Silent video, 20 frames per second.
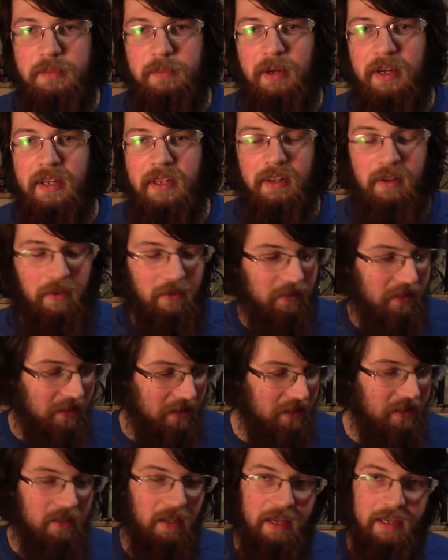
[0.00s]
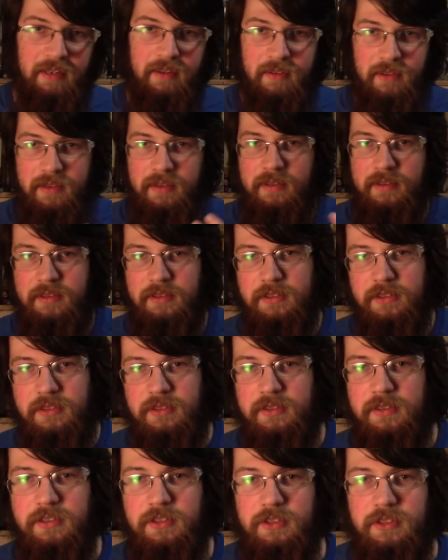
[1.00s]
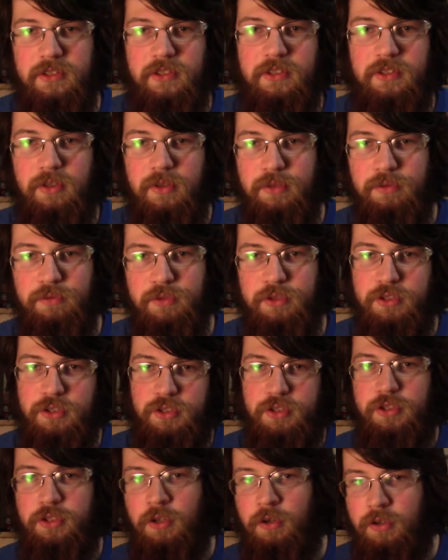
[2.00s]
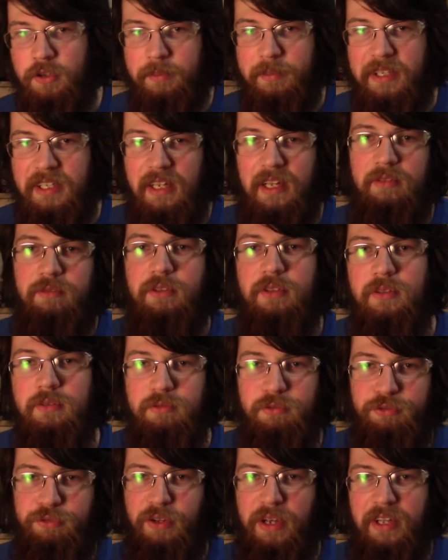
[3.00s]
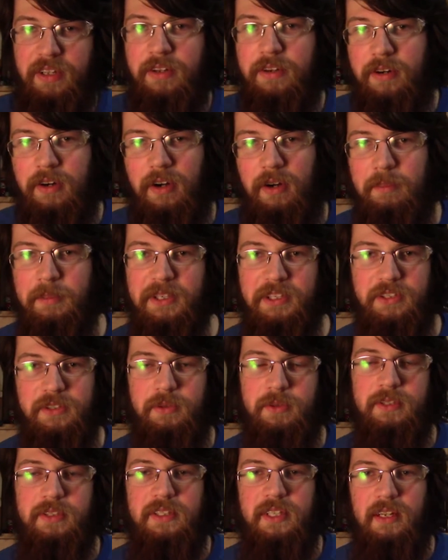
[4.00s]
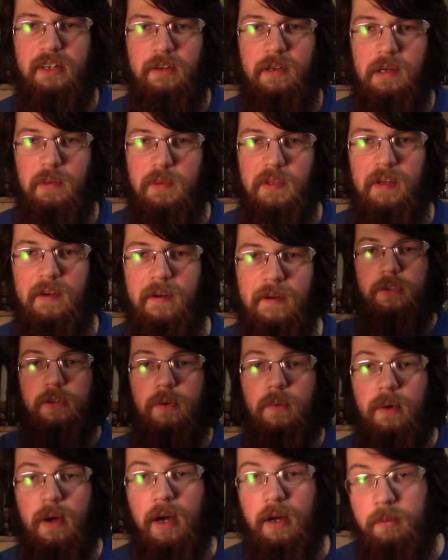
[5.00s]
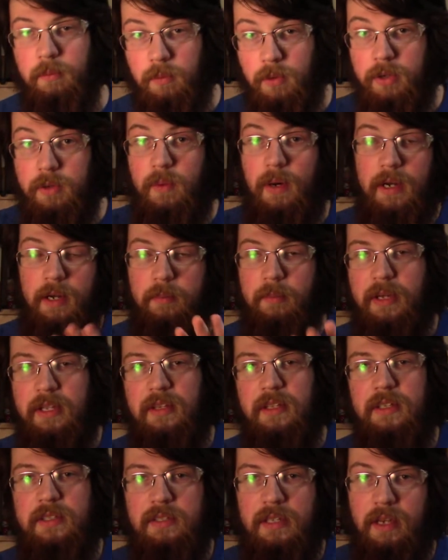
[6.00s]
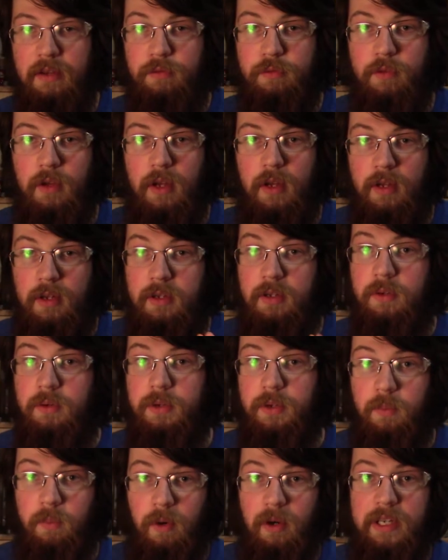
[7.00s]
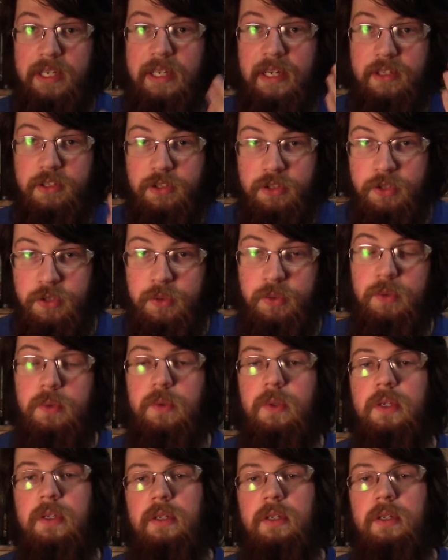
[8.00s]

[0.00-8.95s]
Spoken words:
by all the lighter sort of tournament level feather arming swords that are out there. So I would recommend this if you're wanting to get 2,